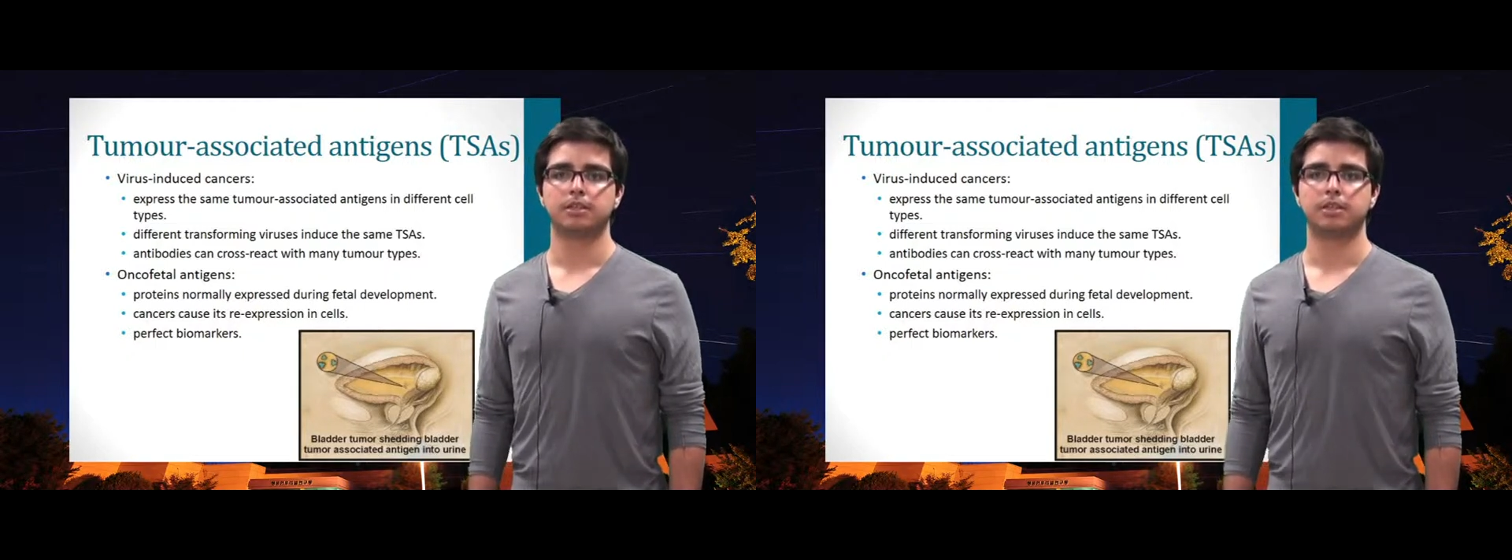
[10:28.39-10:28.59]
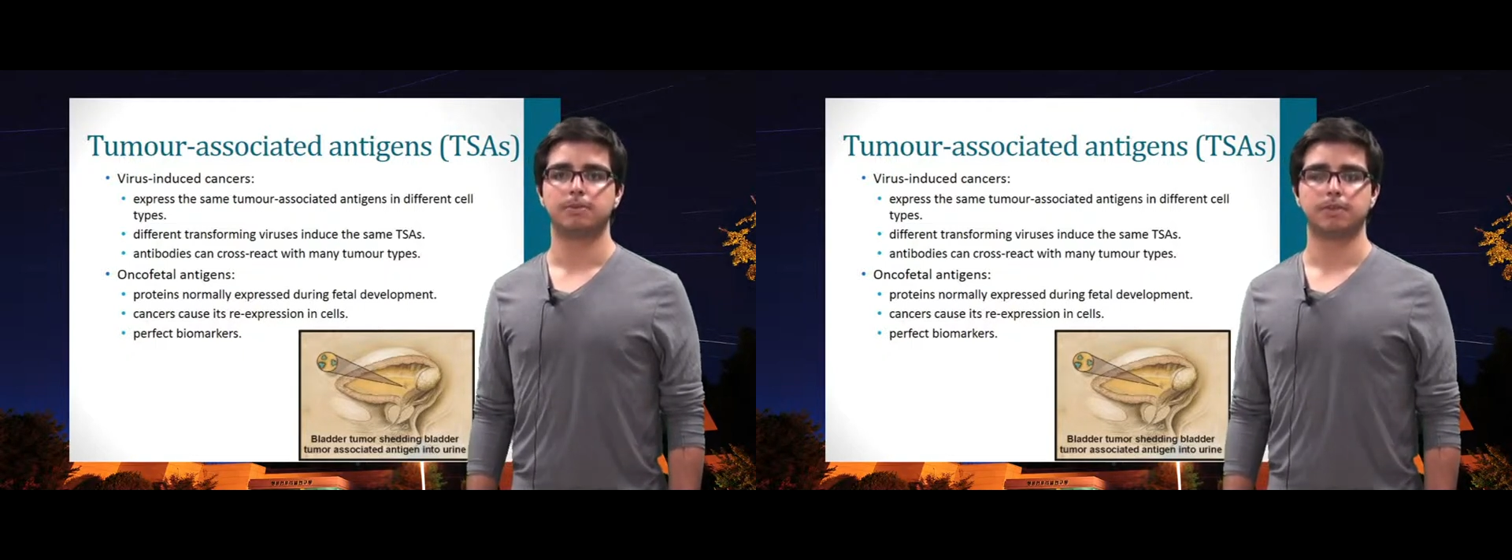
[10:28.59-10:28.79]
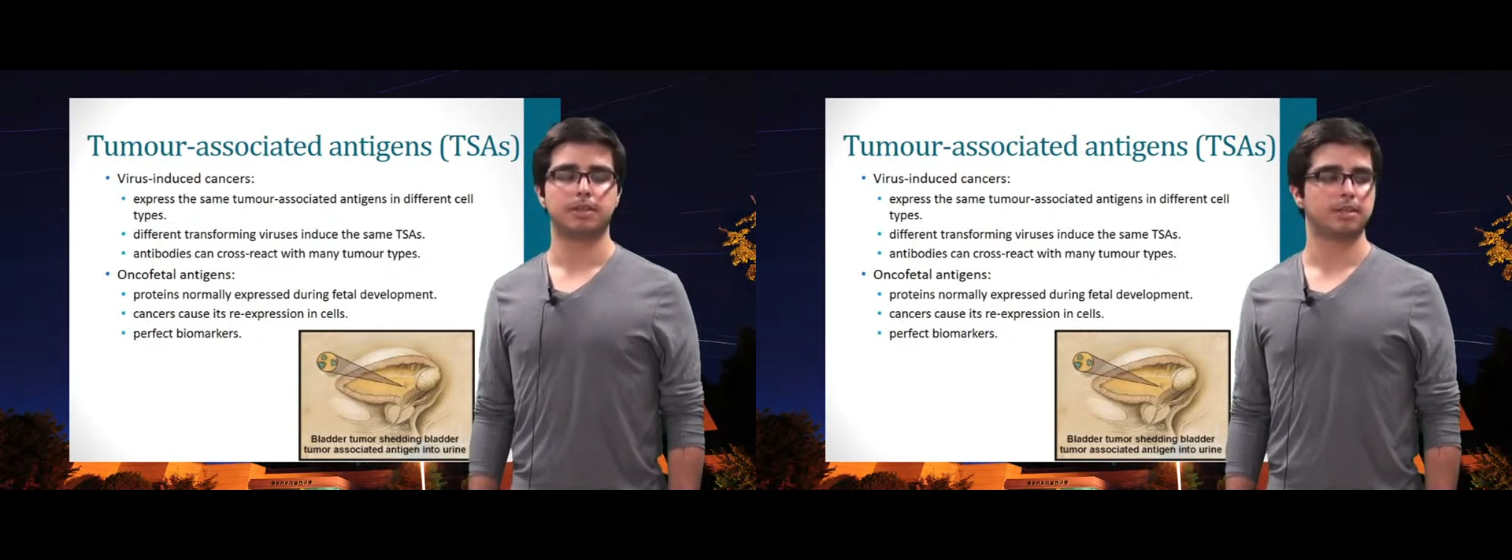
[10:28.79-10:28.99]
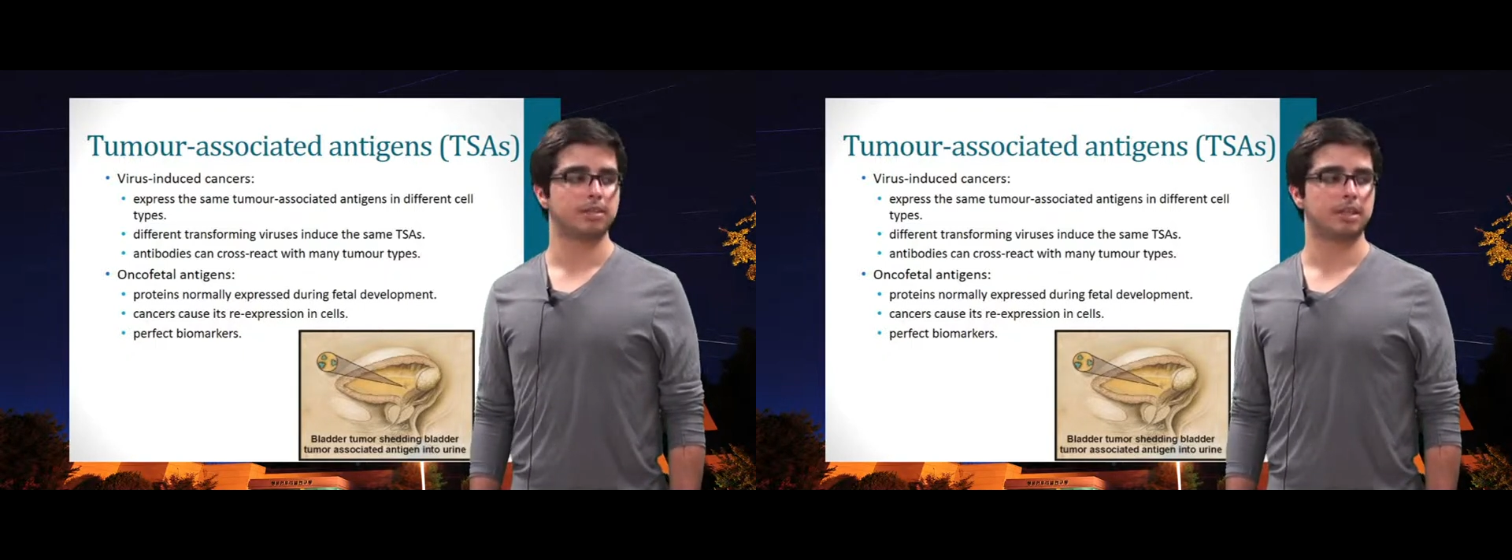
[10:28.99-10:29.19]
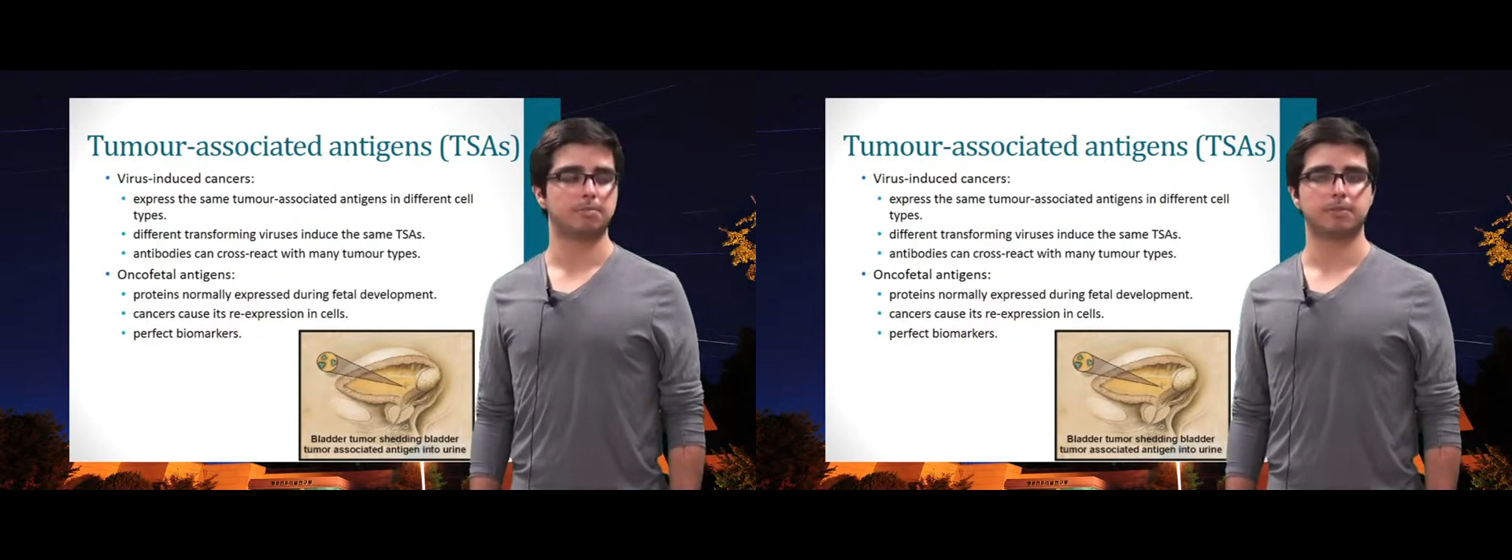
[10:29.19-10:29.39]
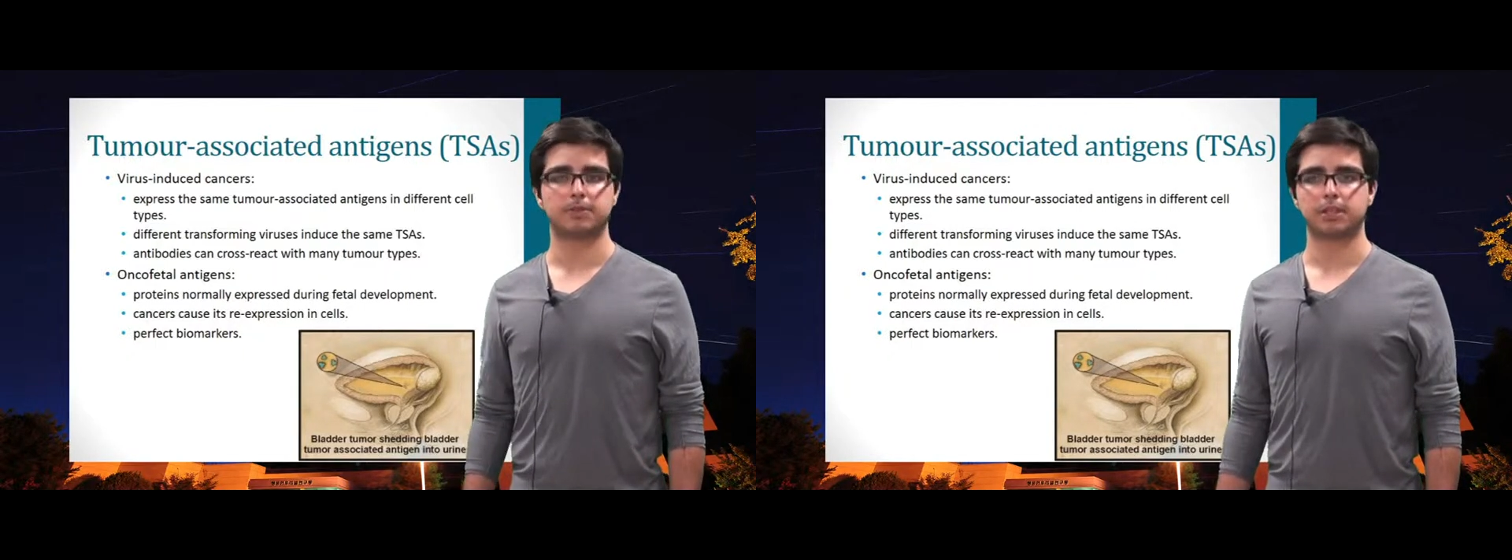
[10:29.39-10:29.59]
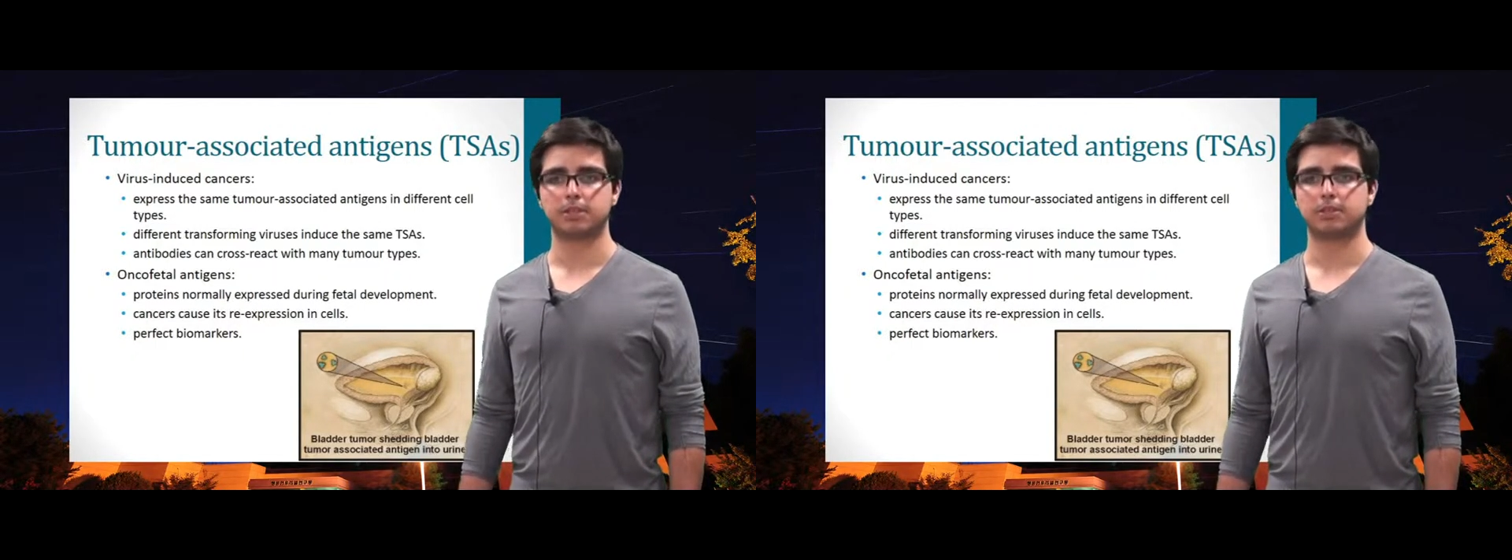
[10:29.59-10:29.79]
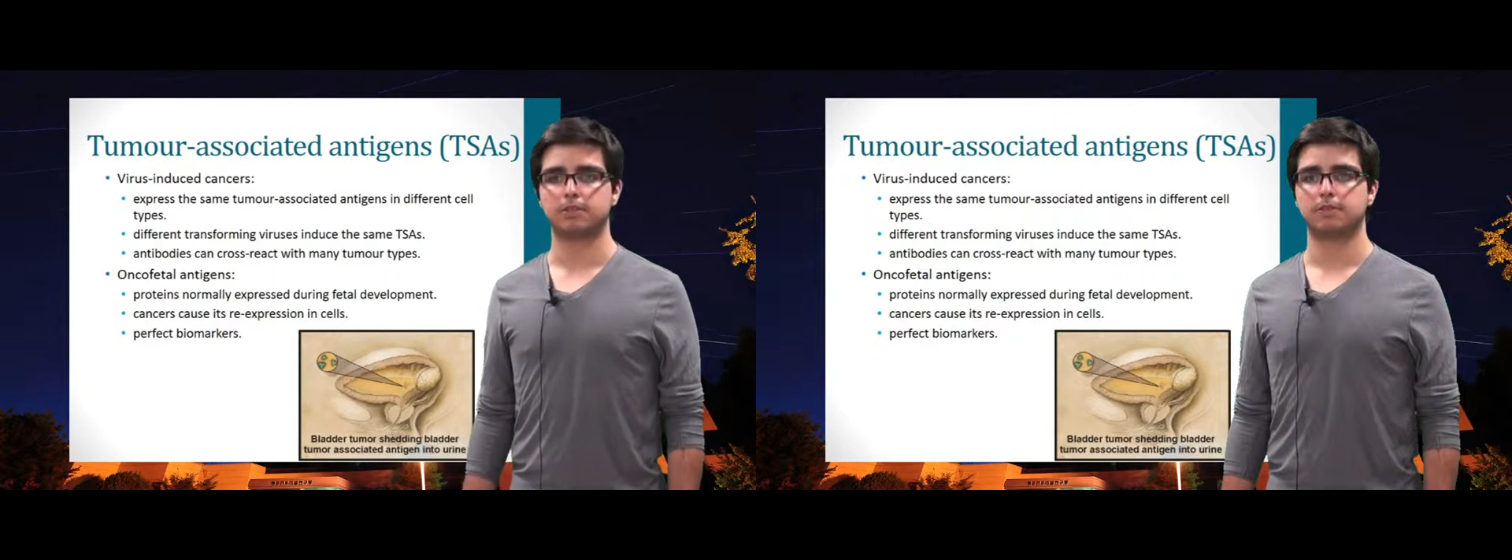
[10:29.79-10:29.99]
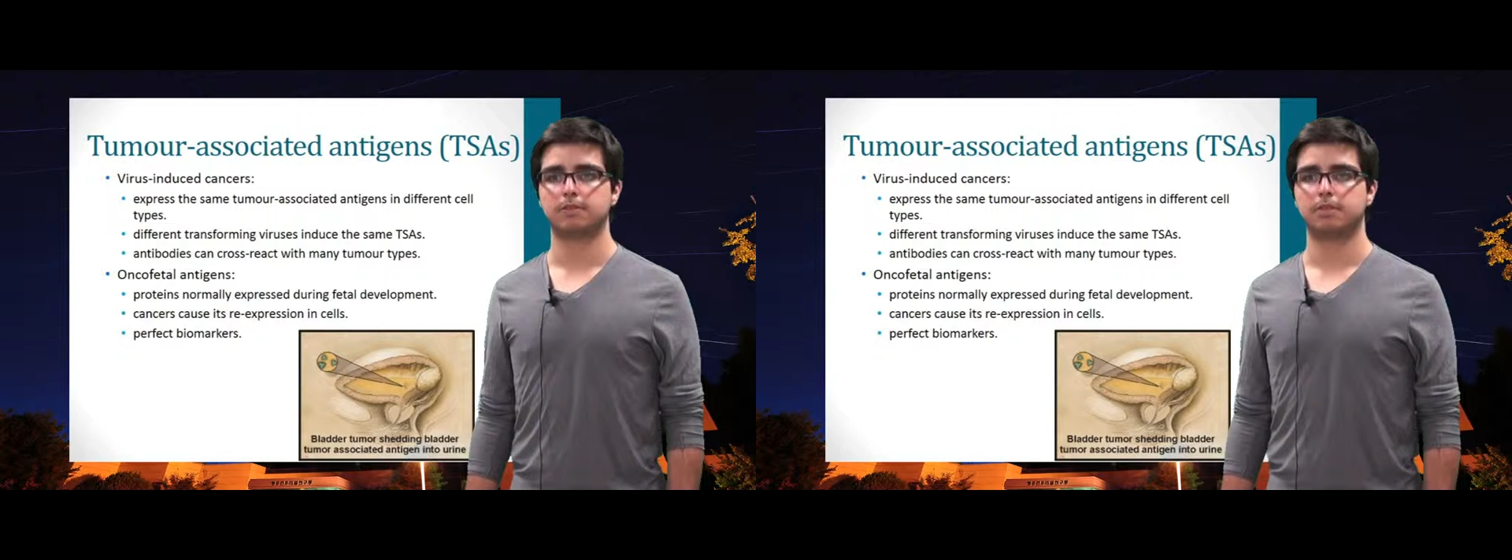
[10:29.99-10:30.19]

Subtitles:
different type of cells